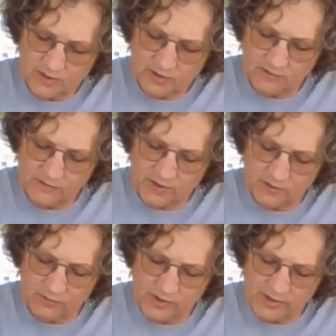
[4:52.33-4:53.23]
Now I've
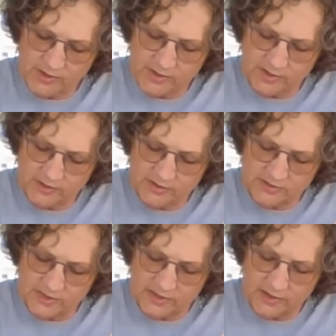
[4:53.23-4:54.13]
got a radiating
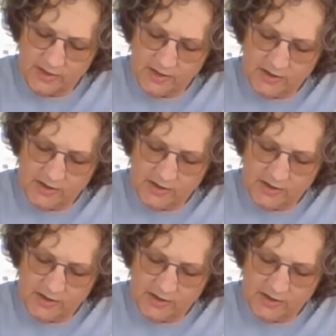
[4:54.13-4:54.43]
design.